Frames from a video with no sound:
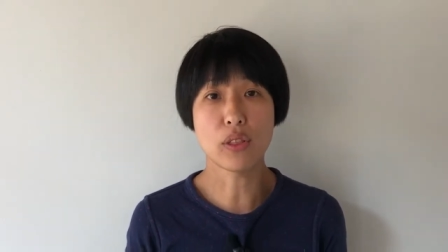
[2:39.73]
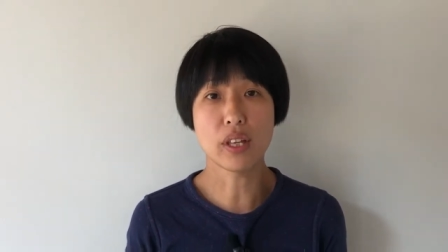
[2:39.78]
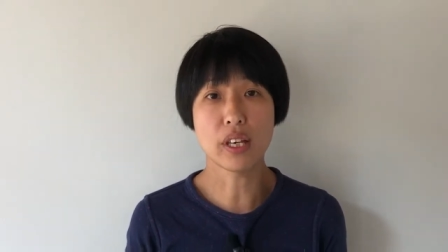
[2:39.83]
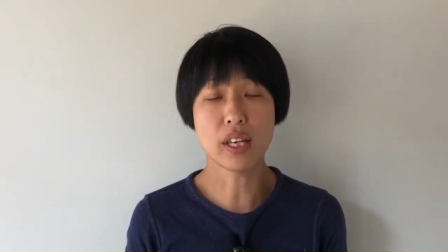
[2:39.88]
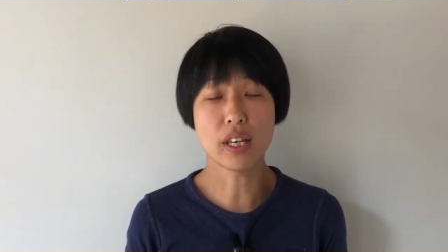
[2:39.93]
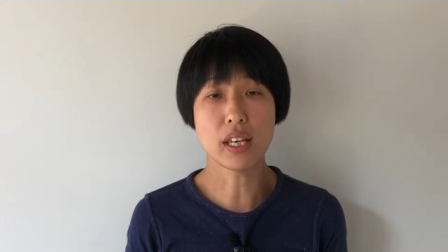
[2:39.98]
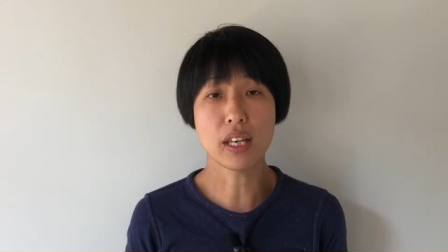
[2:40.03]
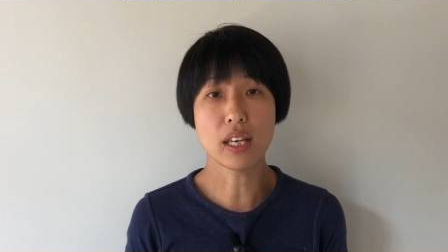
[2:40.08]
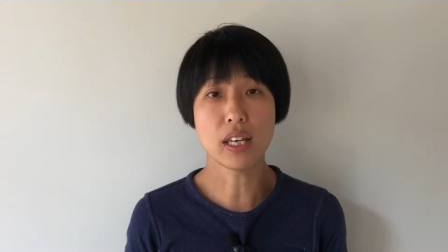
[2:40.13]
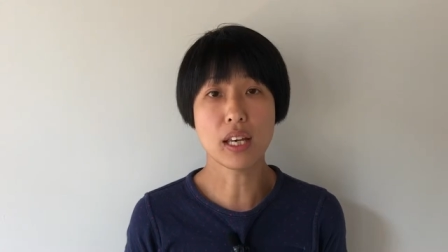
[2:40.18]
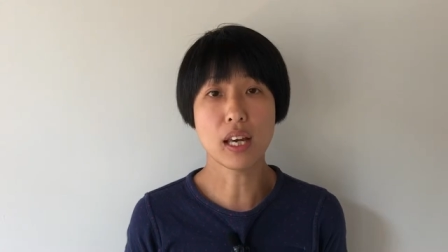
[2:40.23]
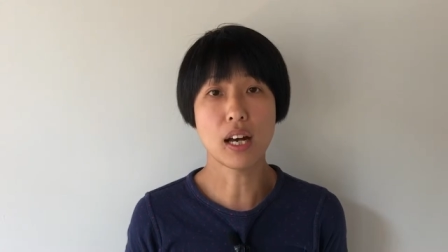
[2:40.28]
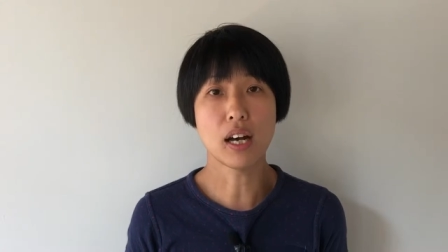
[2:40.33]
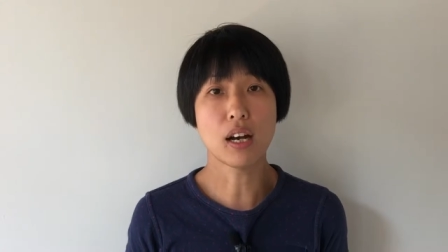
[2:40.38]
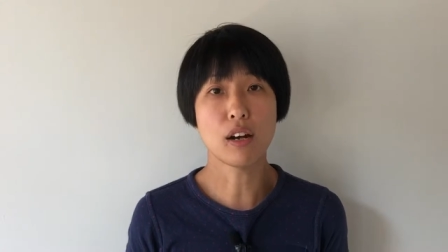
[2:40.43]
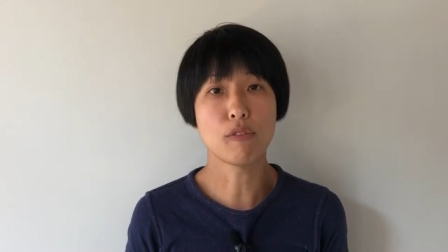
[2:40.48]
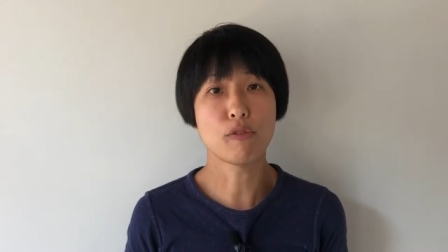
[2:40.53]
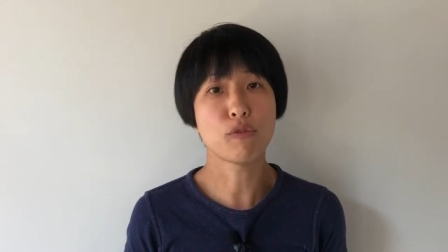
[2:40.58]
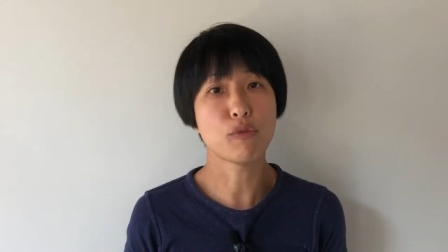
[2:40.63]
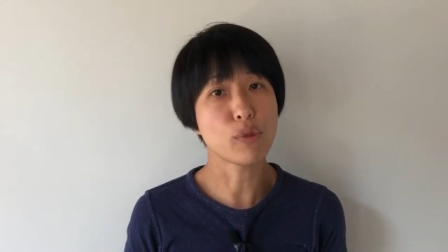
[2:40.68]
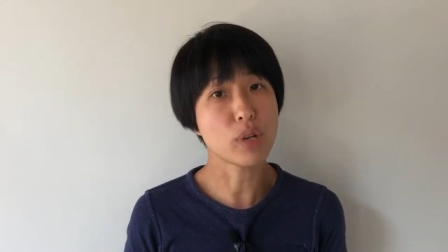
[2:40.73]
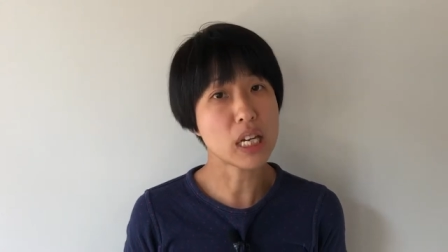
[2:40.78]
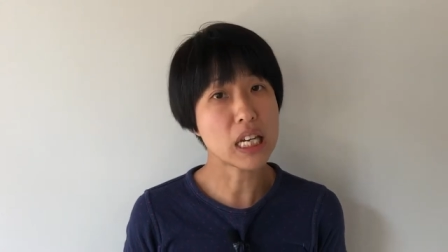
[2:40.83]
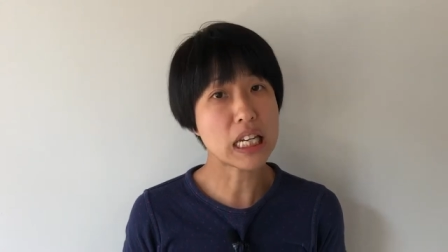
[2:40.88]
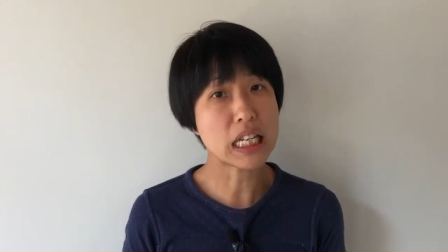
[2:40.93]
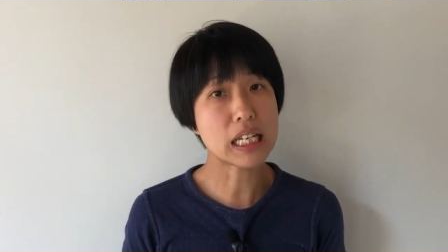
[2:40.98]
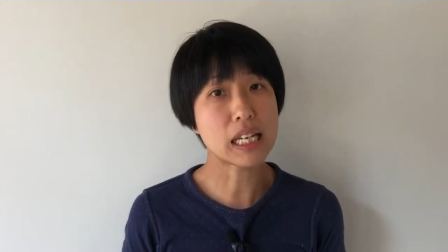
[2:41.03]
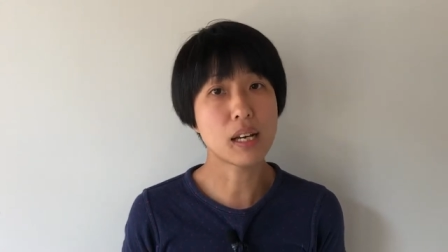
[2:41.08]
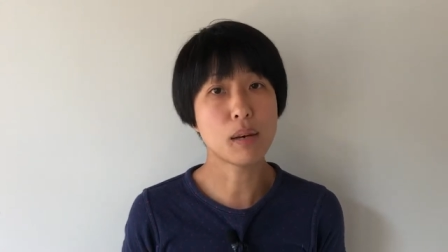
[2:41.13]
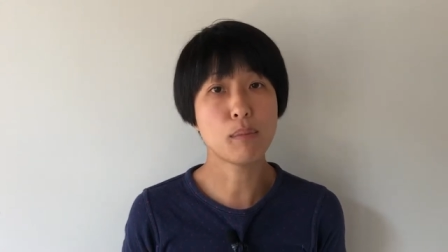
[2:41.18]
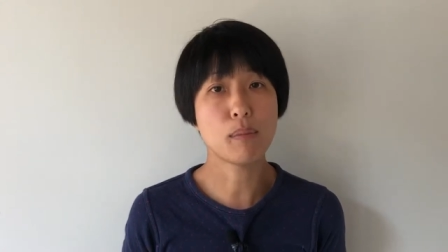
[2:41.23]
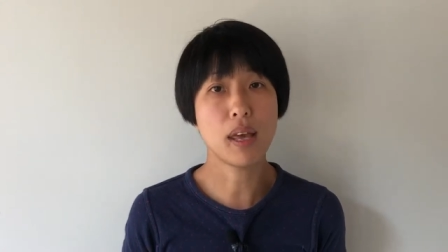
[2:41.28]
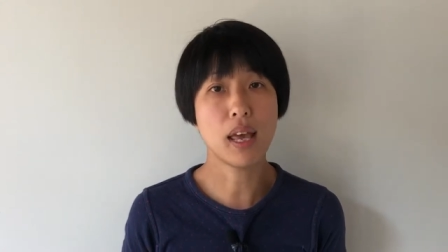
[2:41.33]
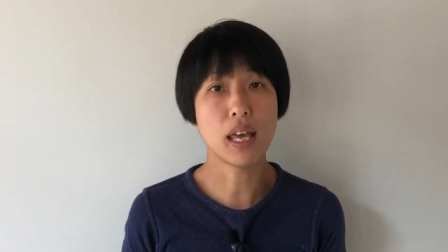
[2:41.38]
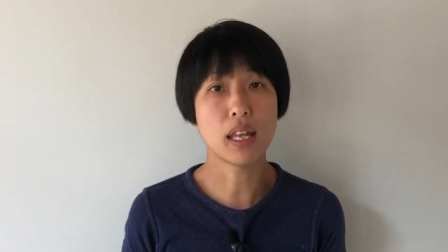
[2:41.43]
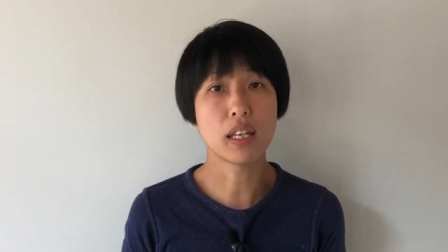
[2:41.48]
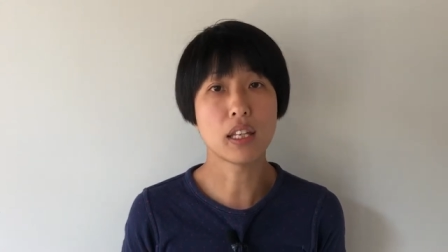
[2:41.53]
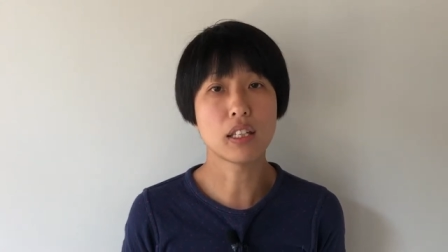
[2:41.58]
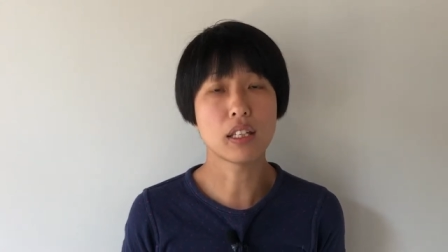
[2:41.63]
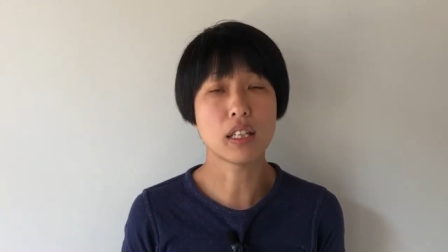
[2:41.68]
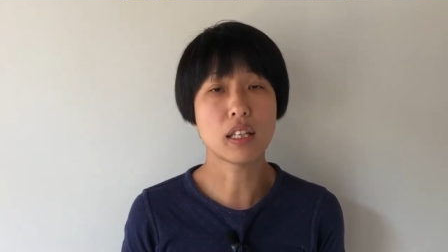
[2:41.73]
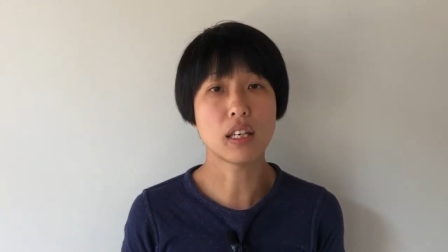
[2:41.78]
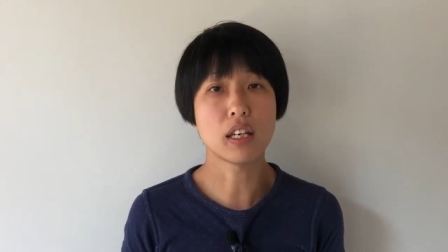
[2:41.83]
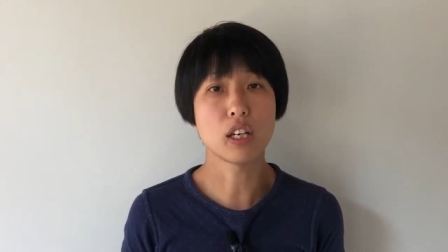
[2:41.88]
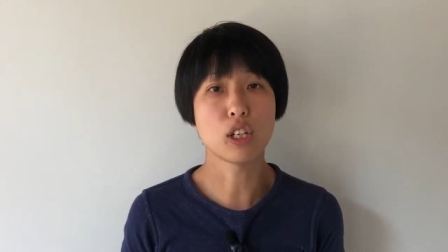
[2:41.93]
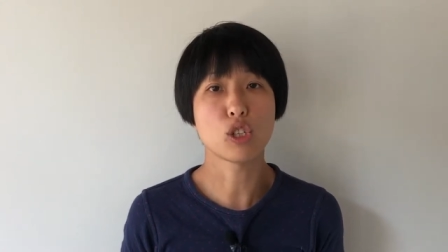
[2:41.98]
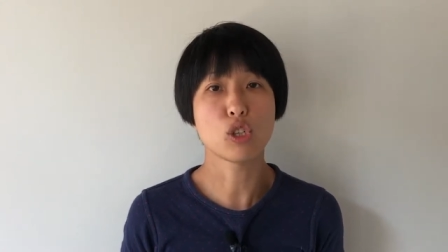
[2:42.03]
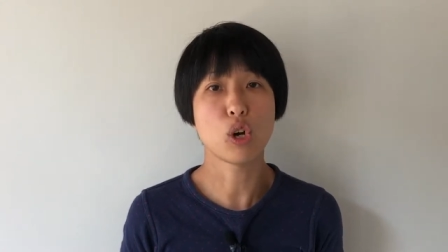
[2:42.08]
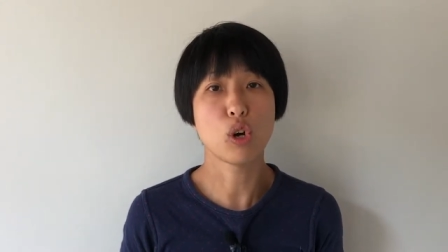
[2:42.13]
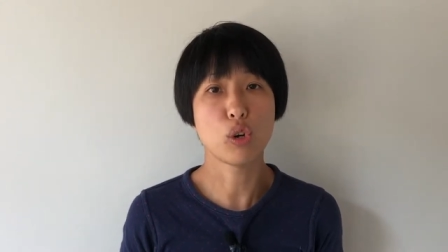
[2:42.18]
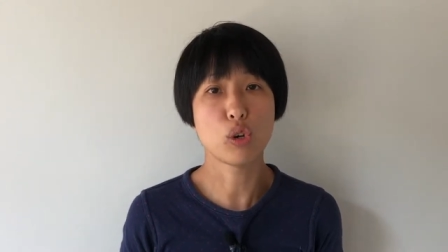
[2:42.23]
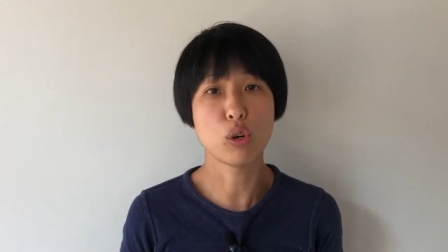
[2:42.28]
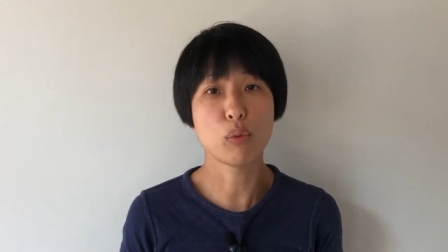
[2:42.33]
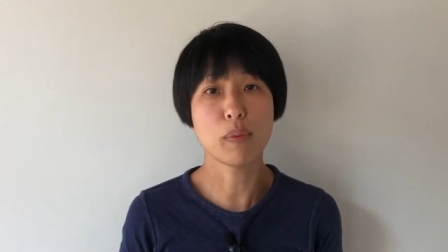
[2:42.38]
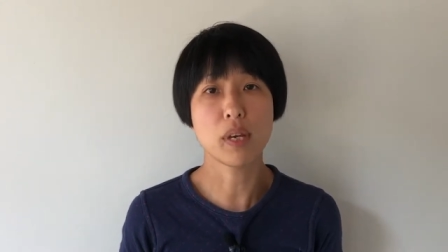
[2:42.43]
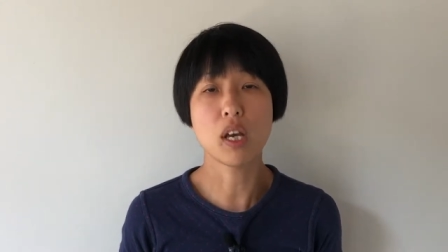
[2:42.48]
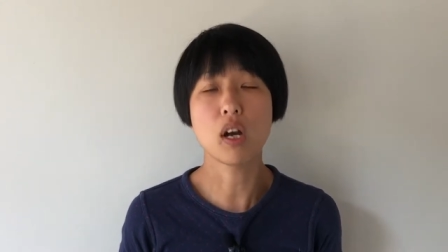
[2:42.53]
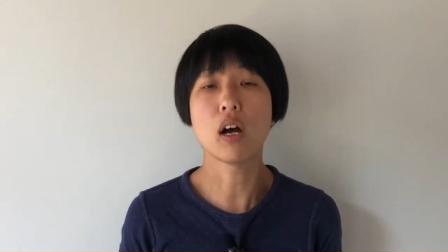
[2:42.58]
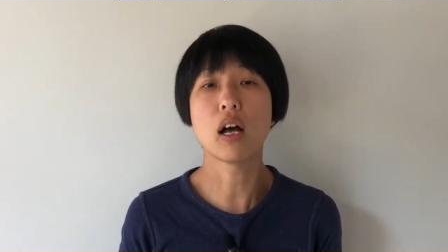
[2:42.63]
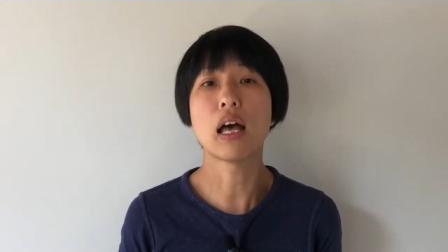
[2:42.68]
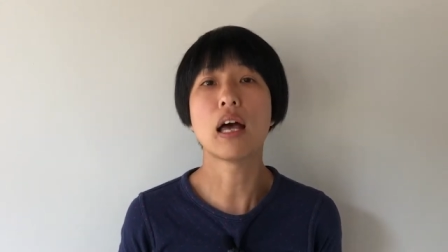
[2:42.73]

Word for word: the uh, freedom and the autonomy,